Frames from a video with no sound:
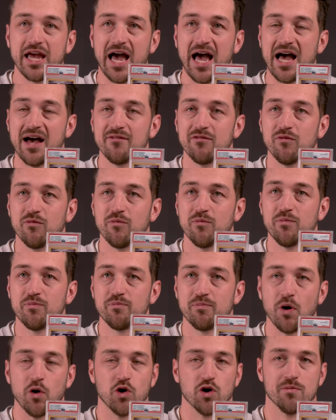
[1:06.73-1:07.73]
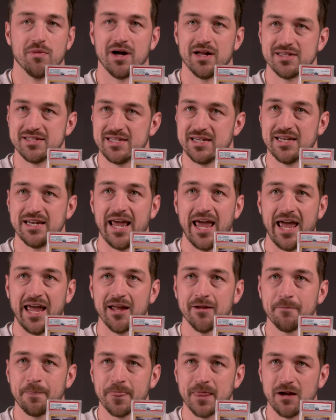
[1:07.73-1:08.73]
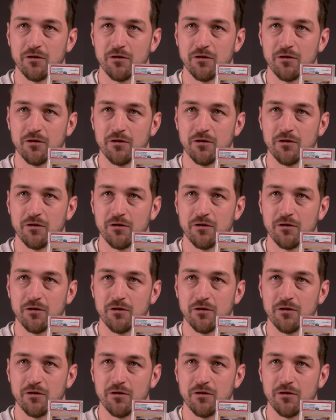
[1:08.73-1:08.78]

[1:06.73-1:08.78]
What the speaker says: have Pokemon today.